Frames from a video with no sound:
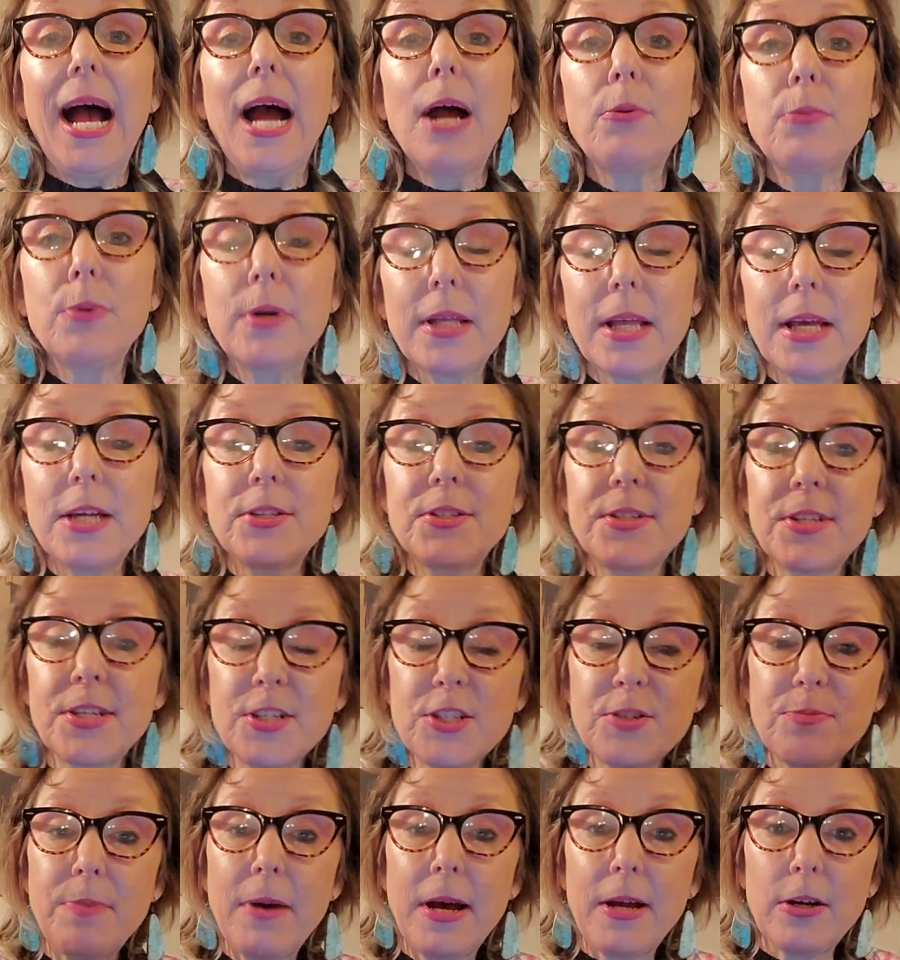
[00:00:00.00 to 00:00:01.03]
I realize
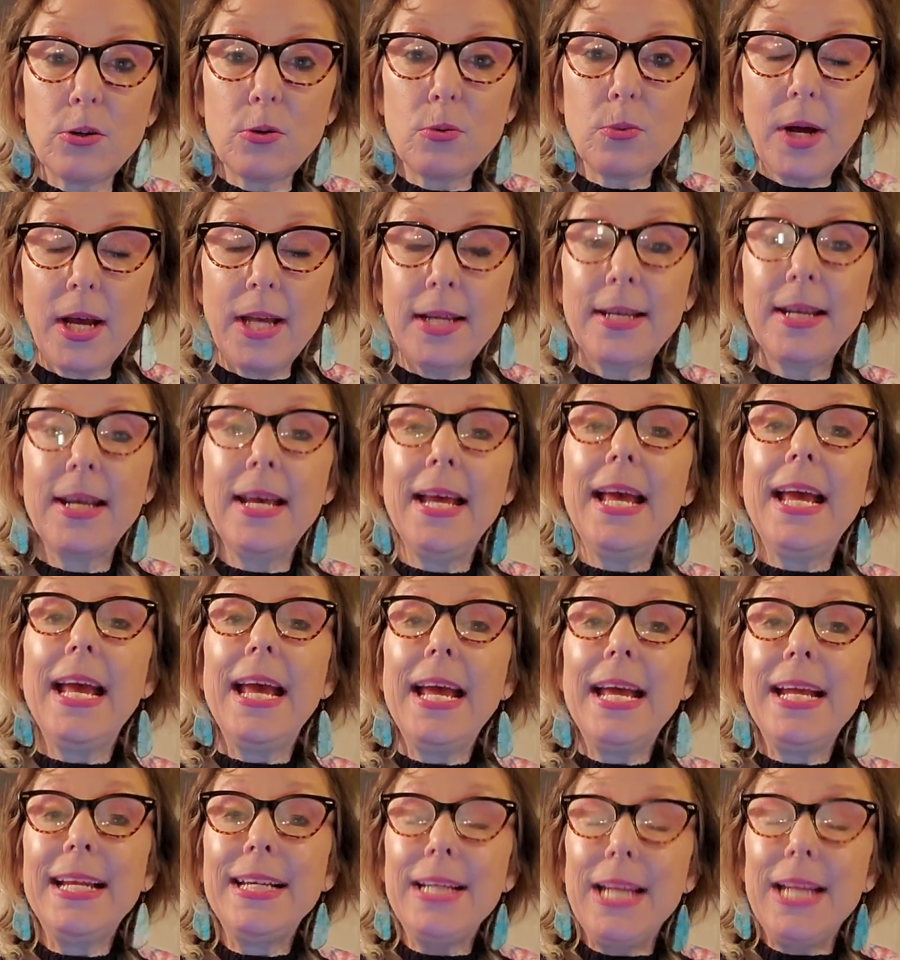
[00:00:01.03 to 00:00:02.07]
things better when.
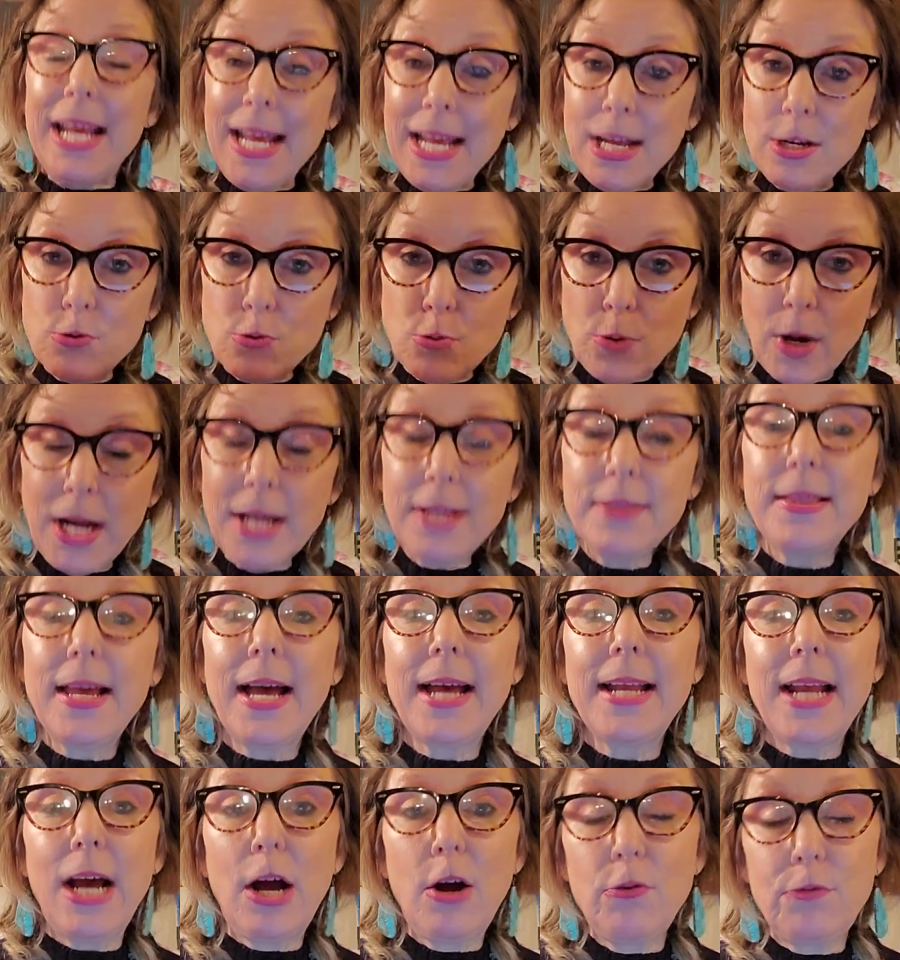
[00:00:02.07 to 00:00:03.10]
And and write
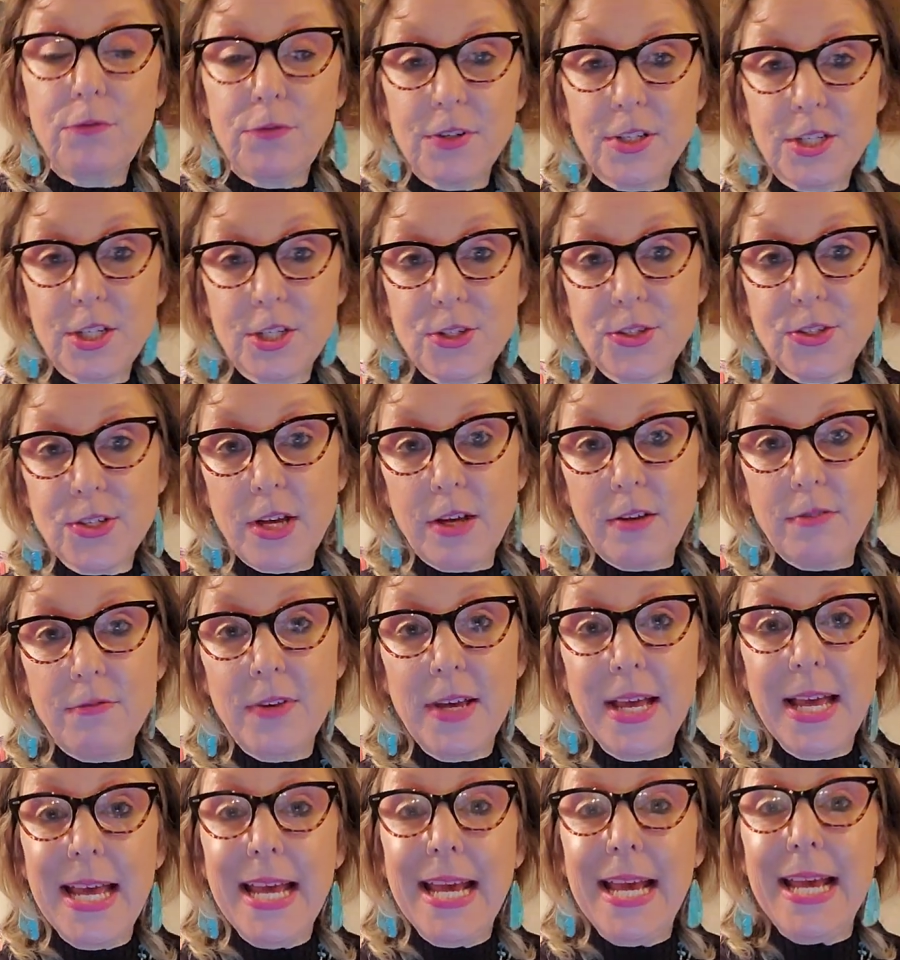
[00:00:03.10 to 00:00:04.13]
that out for yourself
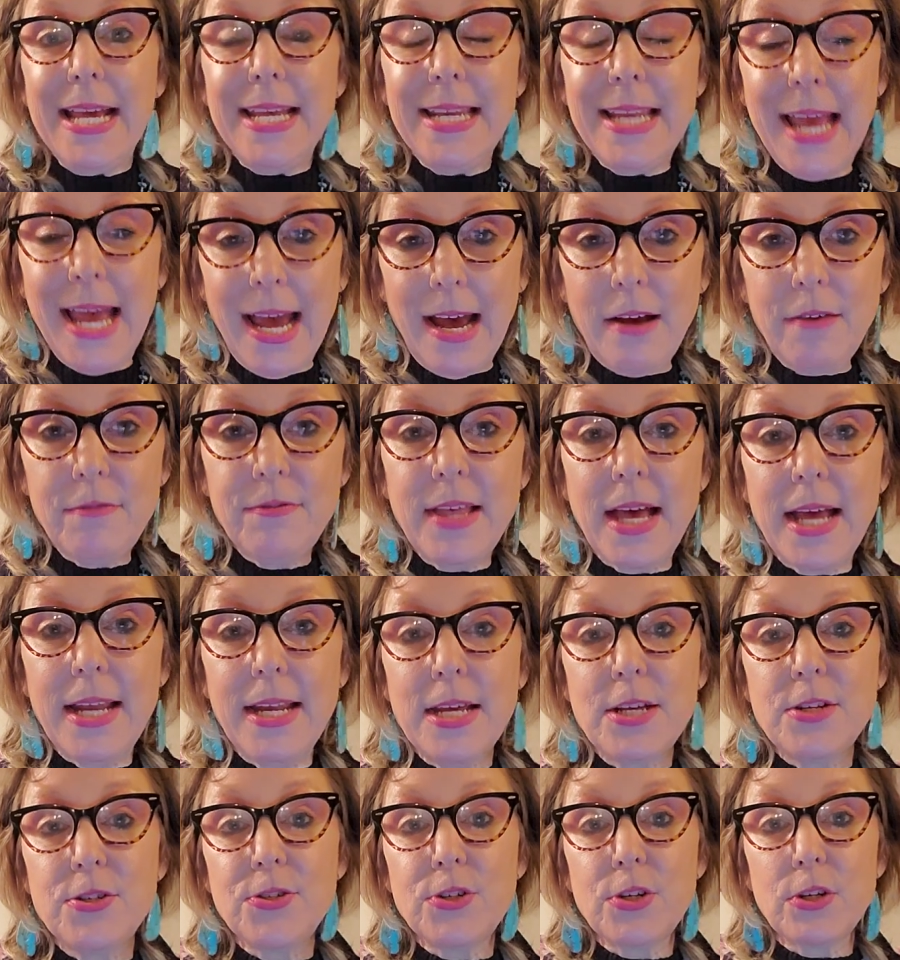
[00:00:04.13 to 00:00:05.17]
and have
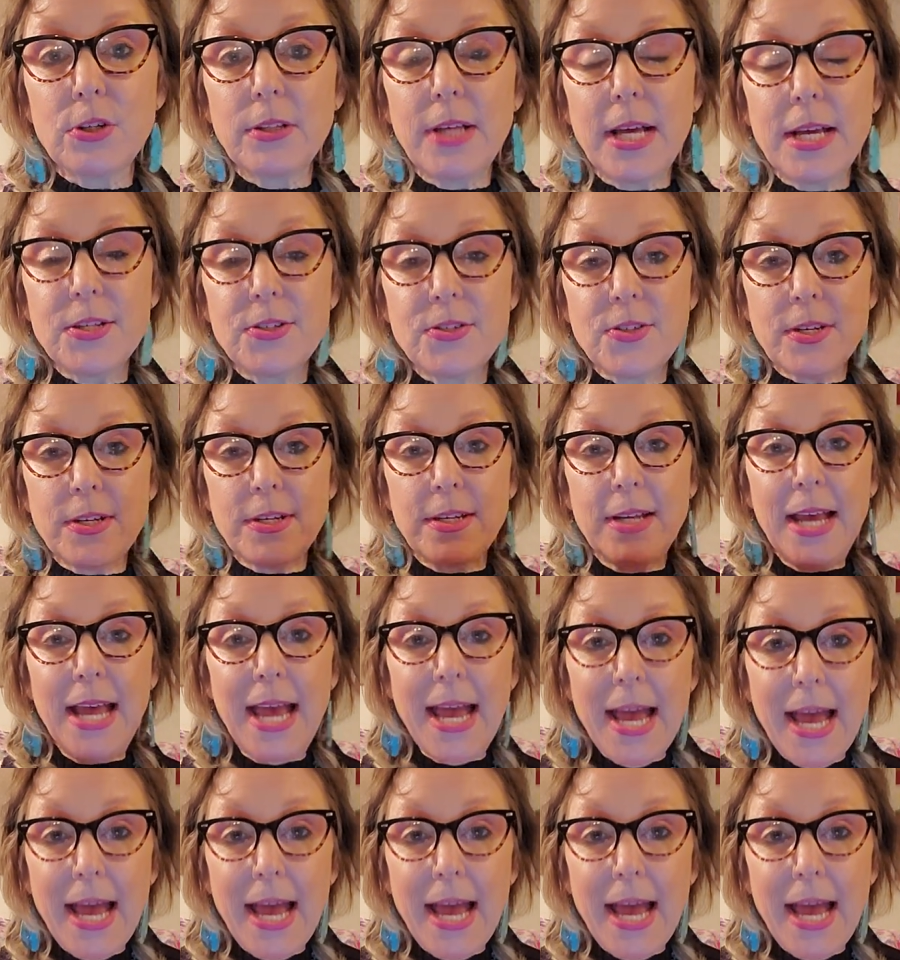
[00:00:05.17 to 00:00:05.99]
that as your lesson.